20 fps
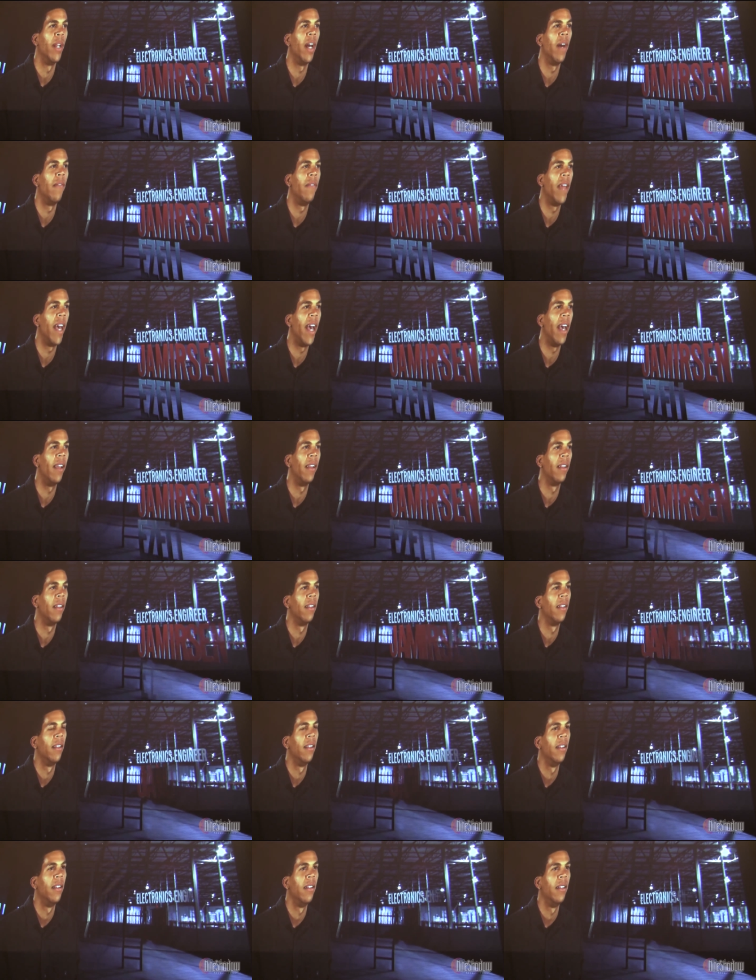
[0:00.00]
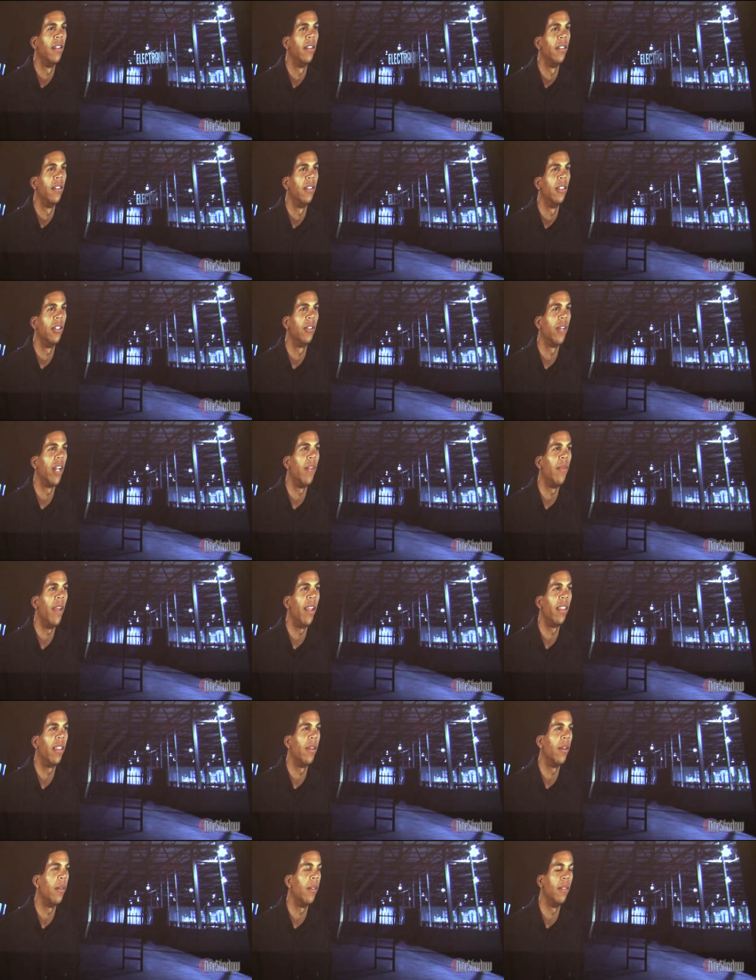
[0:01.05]
we went off that to try to
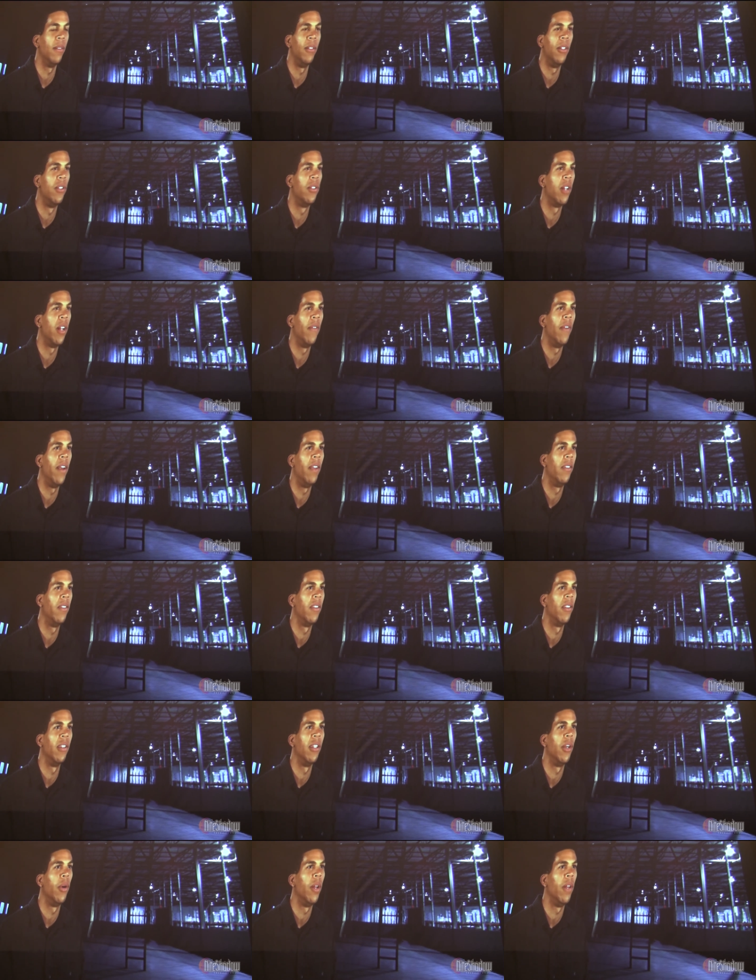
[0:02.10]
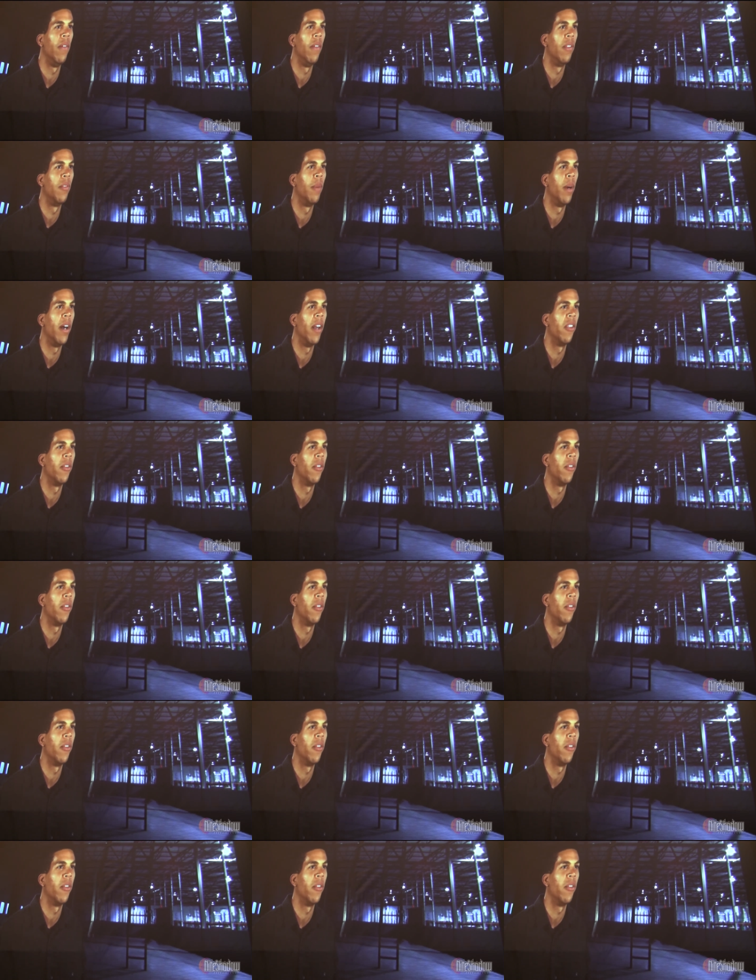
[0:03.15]
make the user interface as intuitive as